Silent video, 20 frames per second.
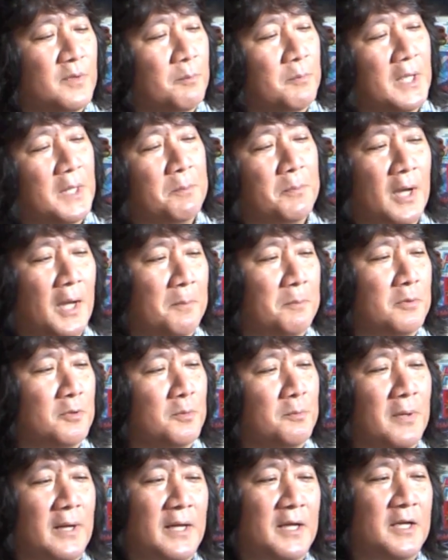made
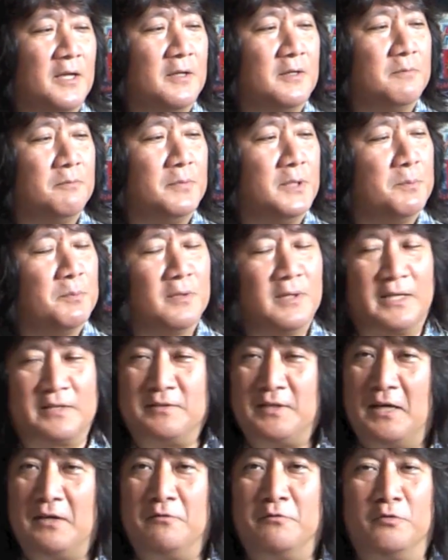popular by people like
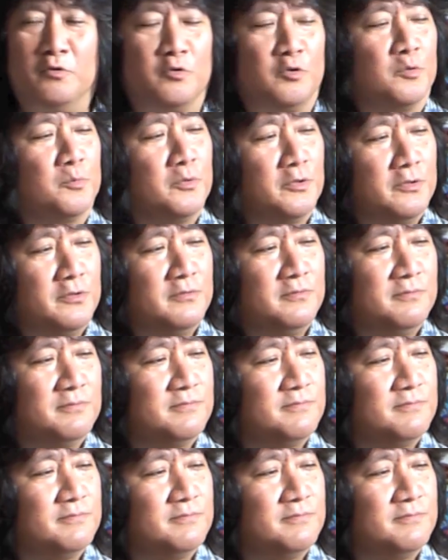Dan Fogelberg,